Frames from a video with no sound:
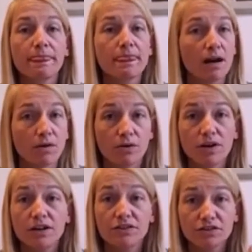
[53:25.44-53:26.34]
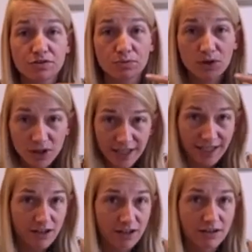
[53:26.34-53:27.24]
No, there's work
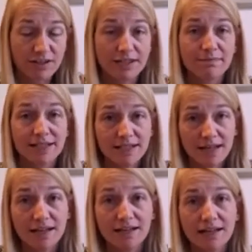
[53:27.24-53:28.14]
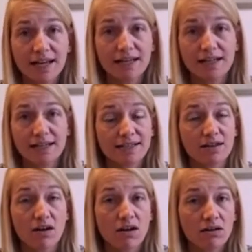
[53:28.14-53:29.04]
here to be done and
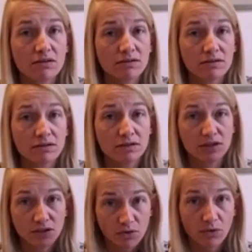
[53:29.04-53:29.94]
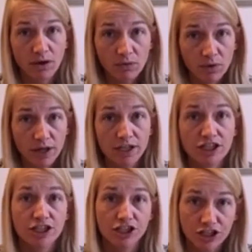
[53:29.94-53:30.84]
it's all your work
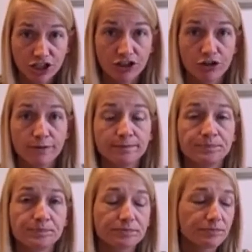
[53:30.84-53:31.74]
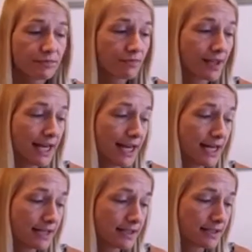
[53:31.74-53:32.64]
to do.
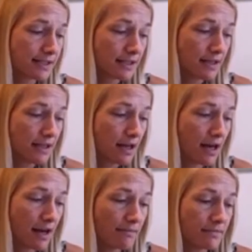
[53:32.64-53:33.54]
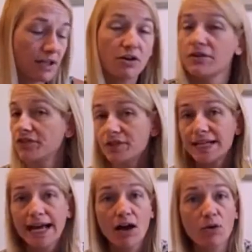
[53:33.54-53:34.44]
And, um, you know, if you
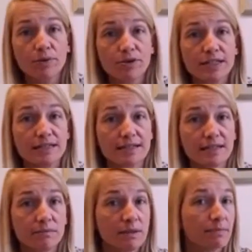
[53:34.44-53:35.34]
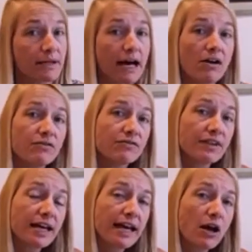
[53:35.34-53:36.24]
need help, you can seek people out for
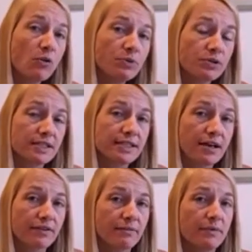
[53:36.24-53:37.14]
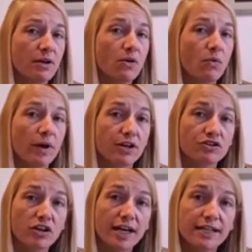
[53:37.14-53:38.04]
that help. You can tell them, what you're
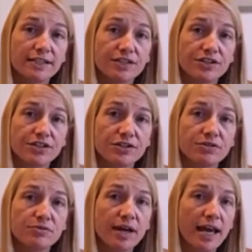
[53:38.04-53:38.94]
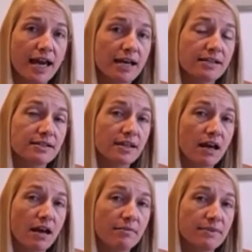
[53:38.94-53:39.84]
trying to do and
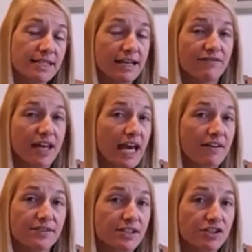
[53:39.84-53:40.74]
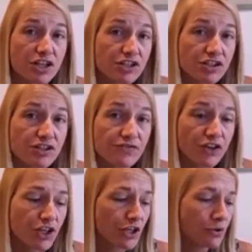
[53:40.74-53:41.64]
um, see if they have suggestions for
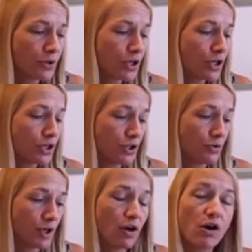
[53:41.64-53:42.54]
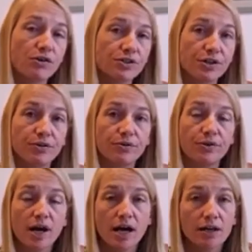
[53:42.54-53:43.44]
you. You can
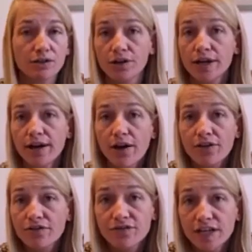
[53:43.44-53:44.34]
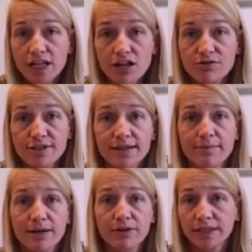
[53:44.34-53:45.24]
also uh, look at other videos
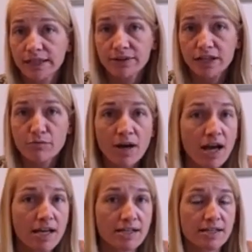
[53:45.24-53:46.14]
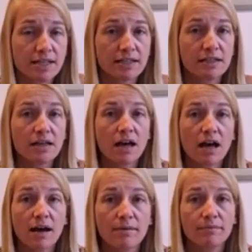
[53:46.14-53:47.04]
about clearing your mind and
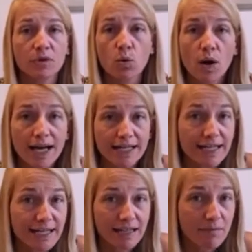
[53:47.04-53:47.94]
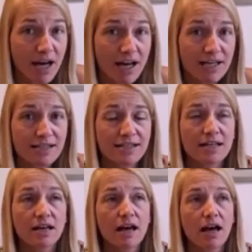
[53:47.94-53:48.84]
um, quieting the mind.
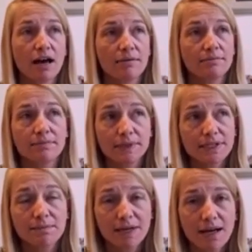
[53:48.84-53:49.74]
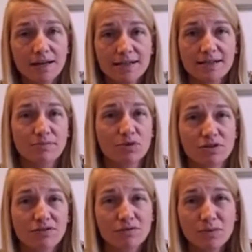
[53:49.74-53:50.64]
Um, but to be honest,
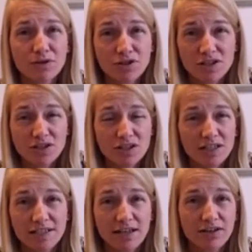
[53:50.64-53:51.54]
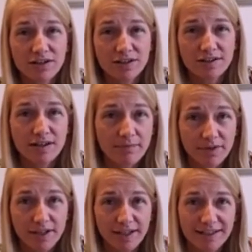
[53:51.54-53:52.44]
most of them are just going to tell you to stop
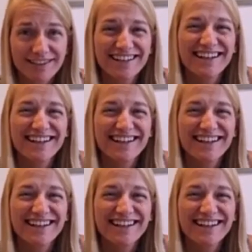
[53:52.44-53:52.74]
thinking.